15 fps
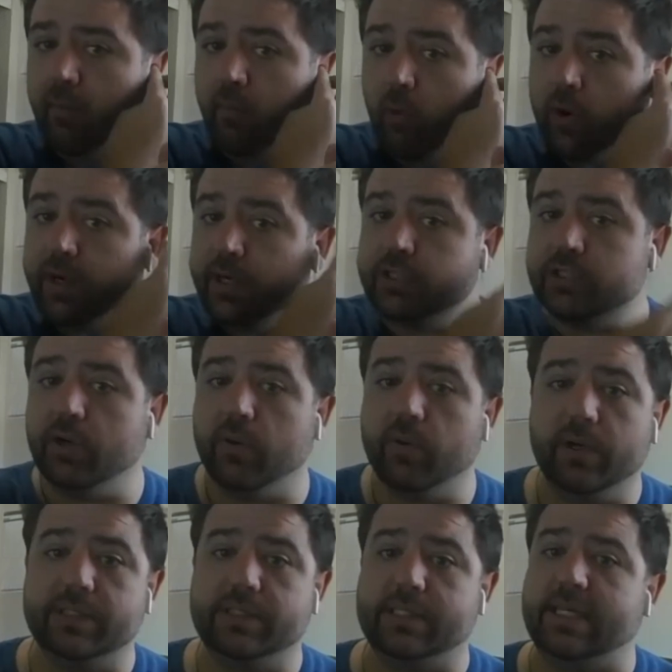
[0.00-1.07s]
A mortgage note
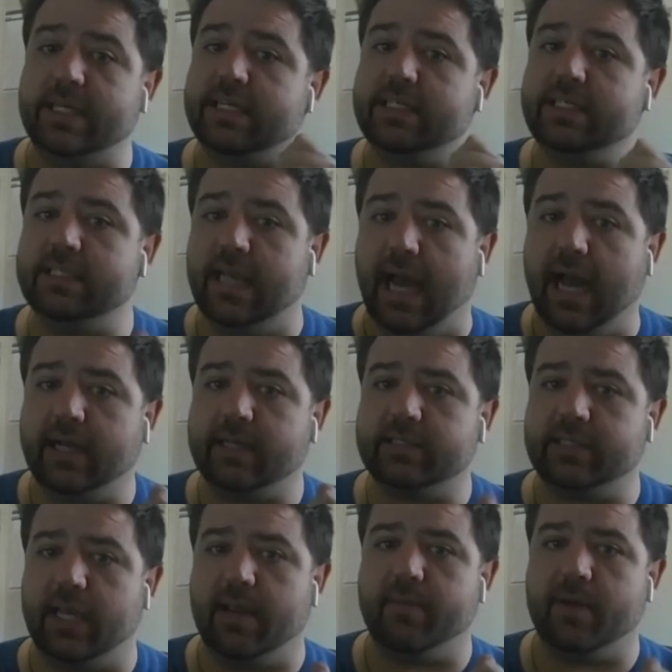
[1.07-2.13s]
is the exact
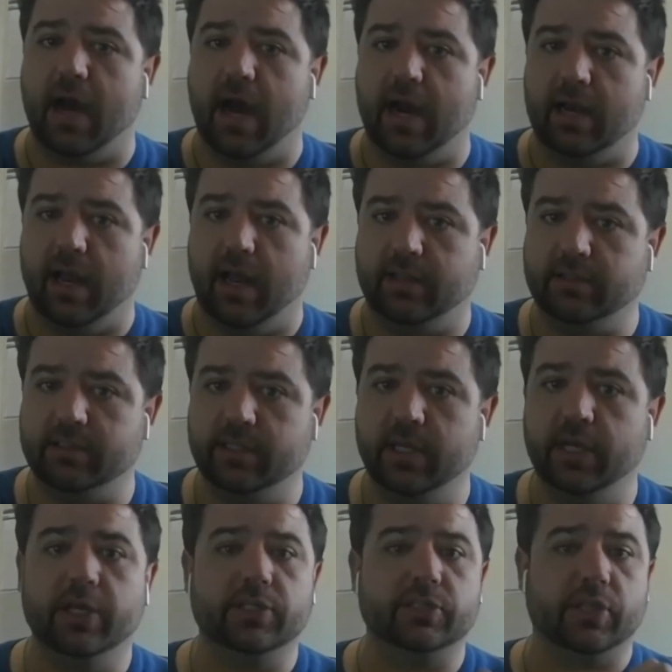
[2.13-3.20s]
same guidelines.
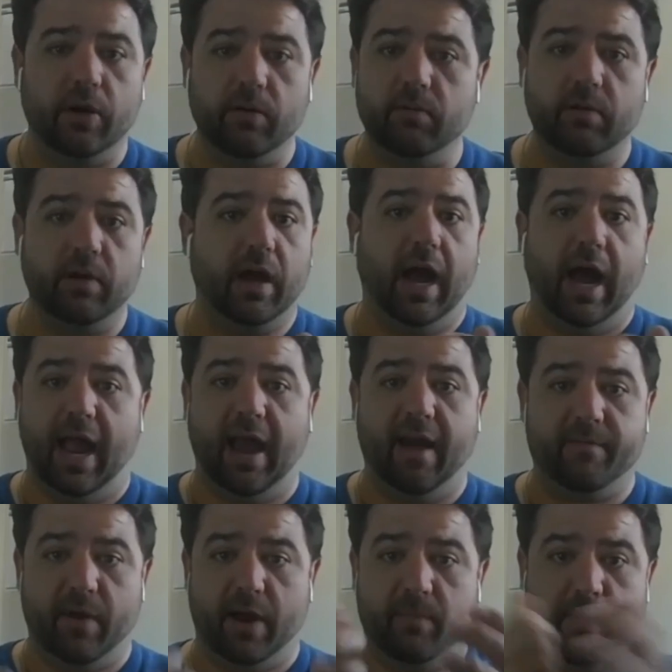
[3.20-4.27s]
So I have
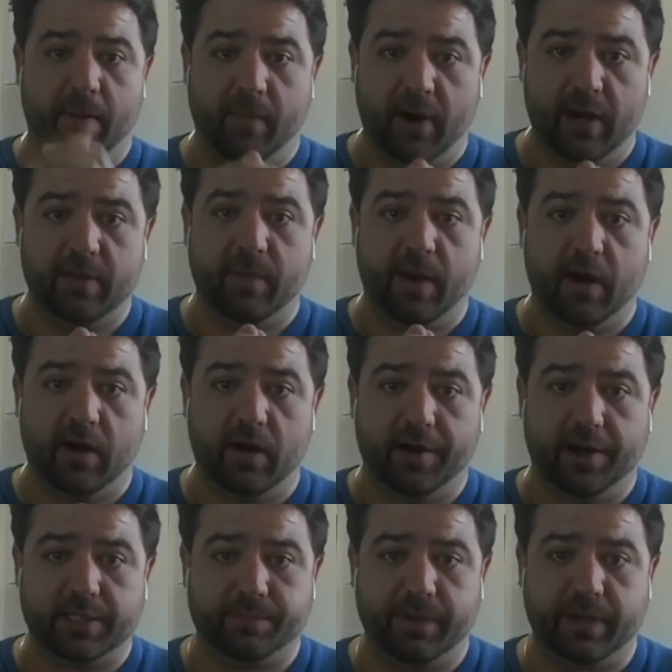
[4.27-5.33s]
my money in my
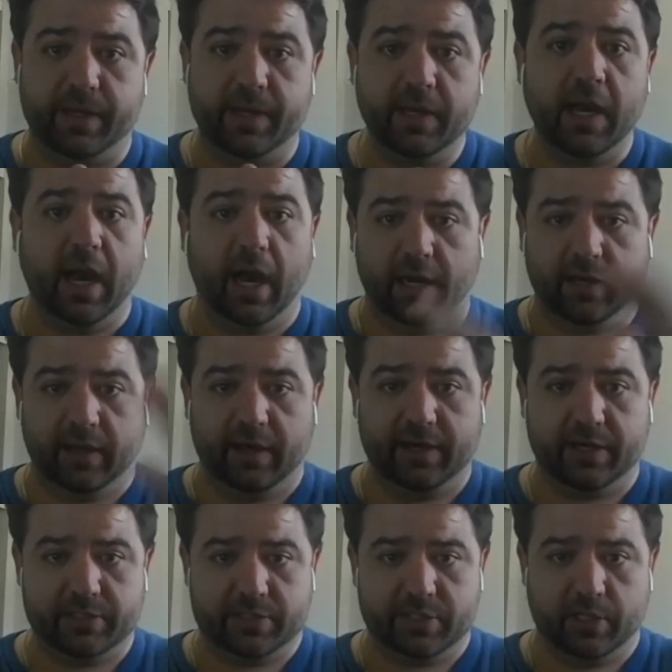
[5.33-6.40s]
RRSP, I lend
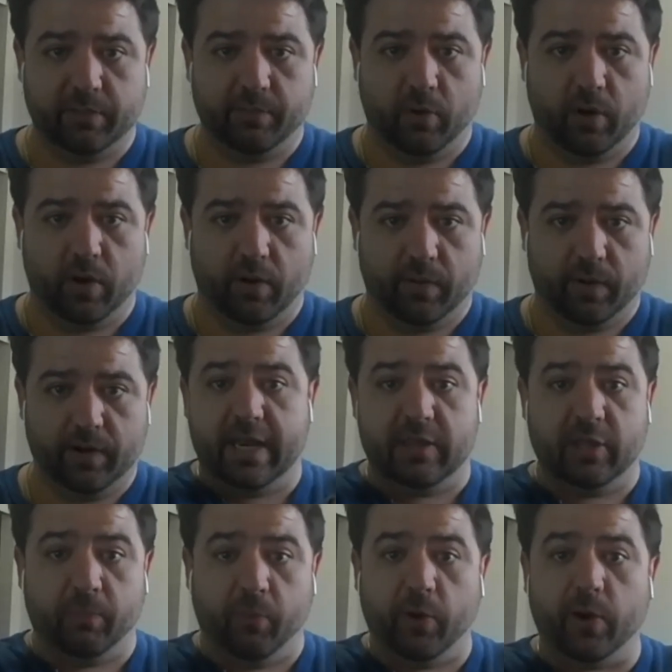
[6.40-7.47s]
it to the borrower.
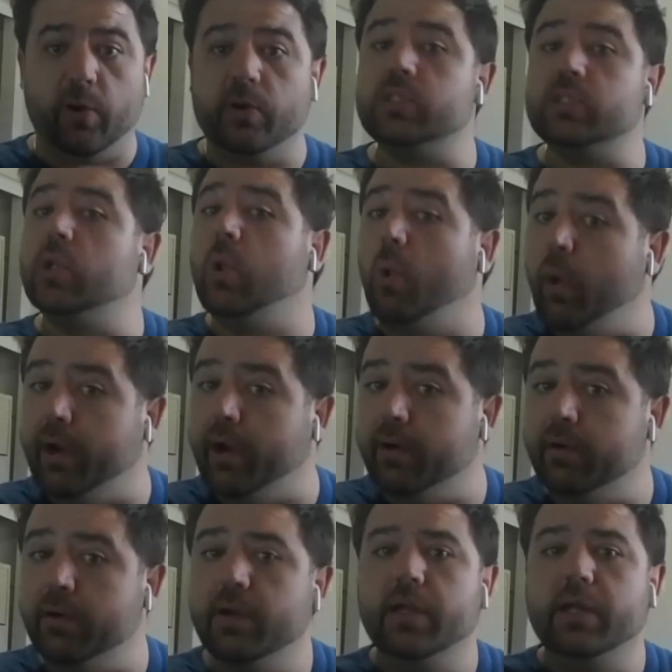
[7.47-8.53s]
The borrower's
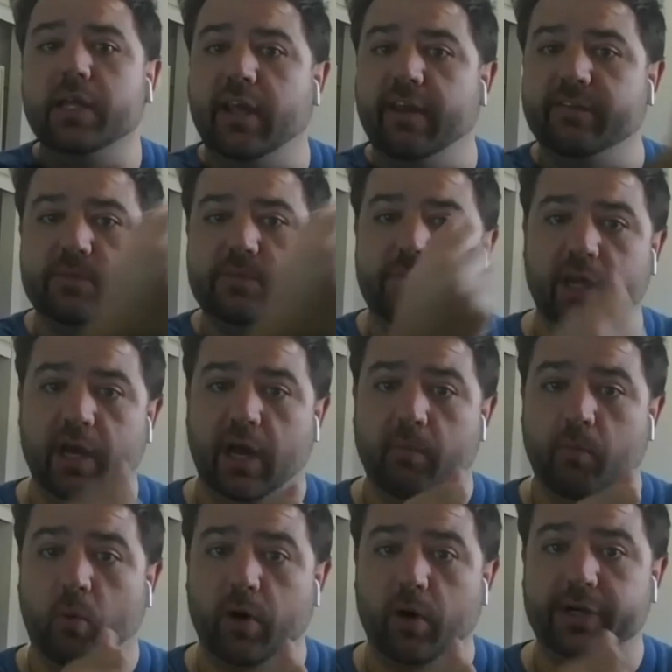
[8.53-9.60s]
lawyer gives me a
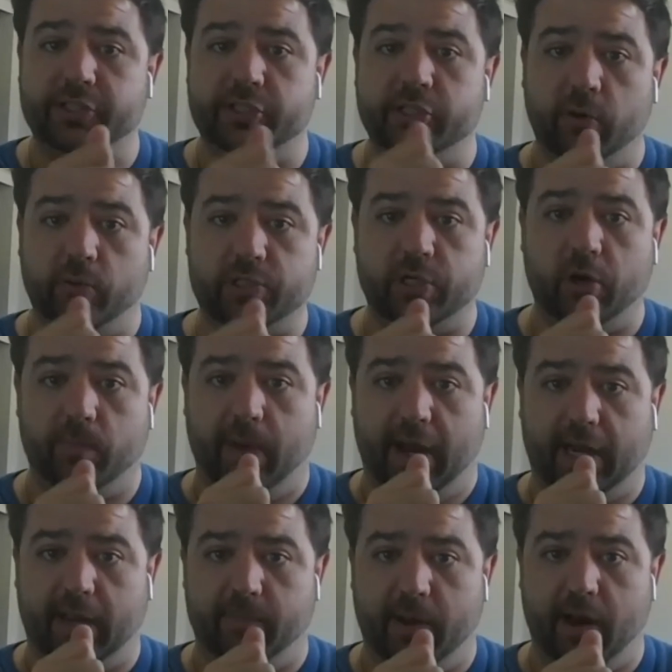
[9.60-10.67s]
mortgage note to go
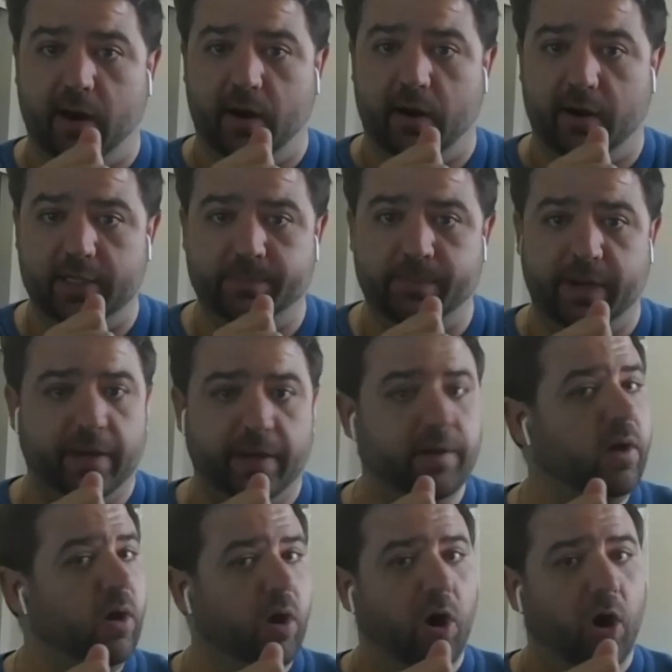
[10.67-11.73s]
back in my RRSP.
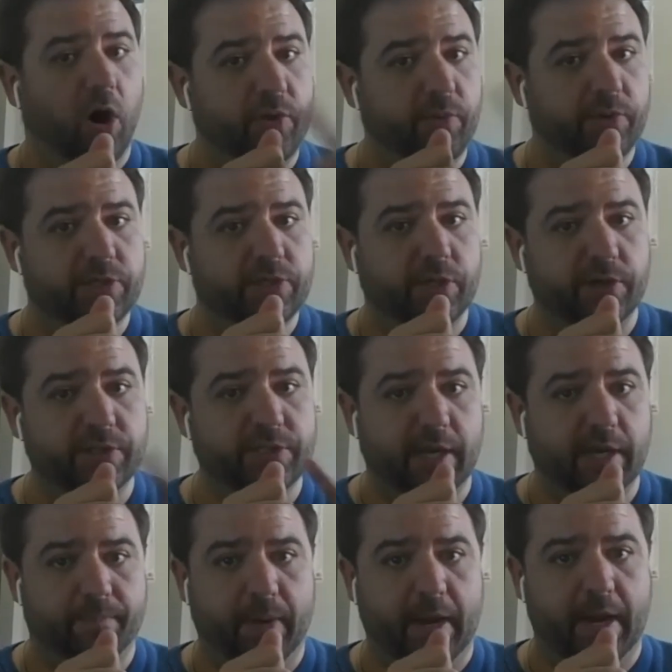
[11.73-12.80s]
All the returns
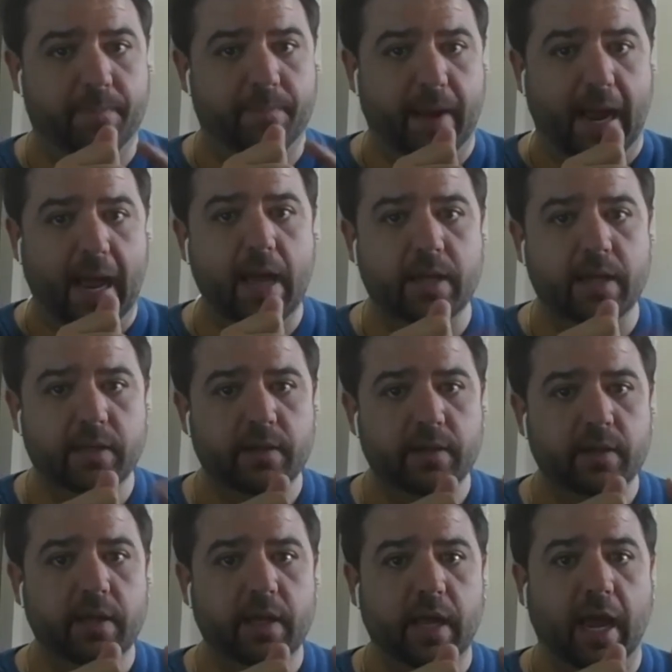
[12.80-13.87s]
get paid back,
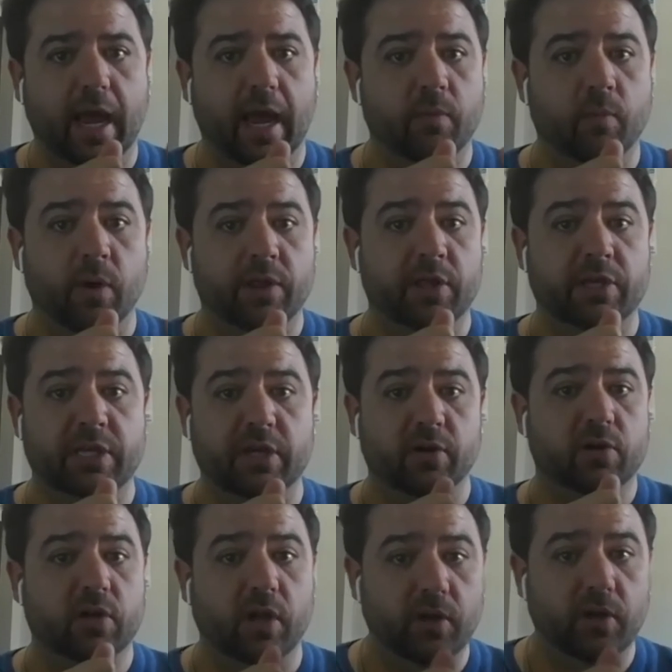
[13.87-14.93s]
and when the deal
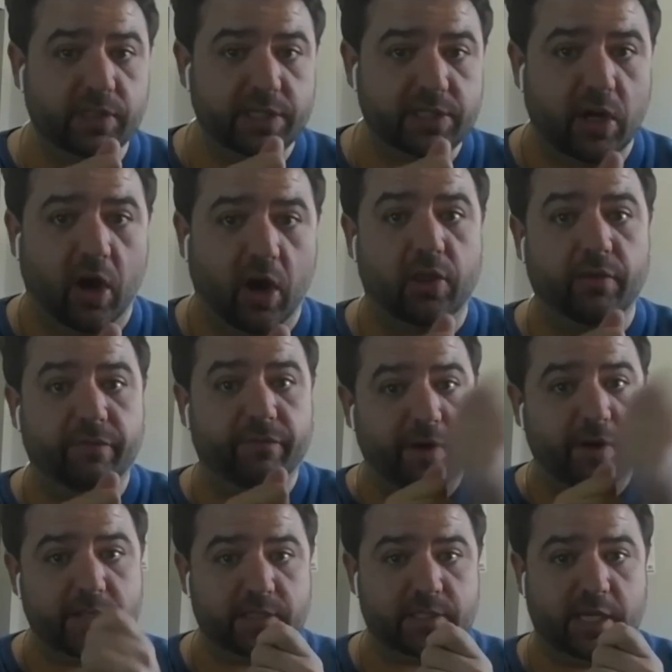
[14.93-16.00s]
closes, all the
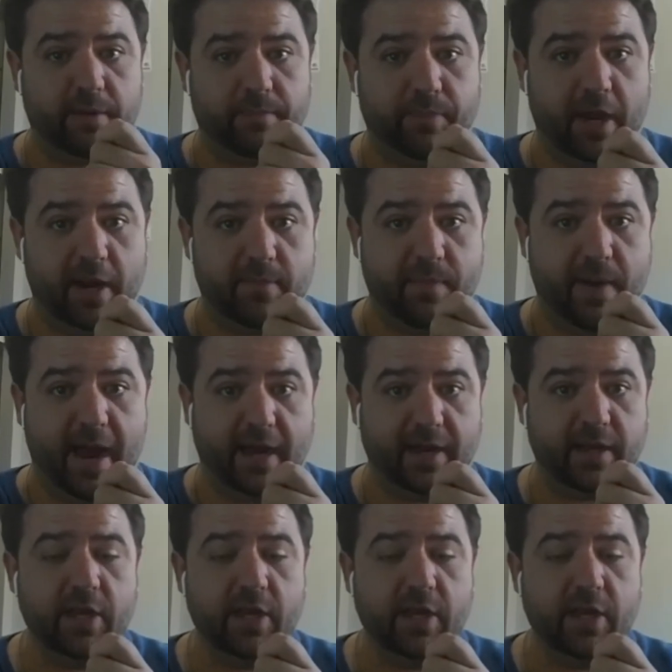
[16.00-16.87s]
funds get paid back.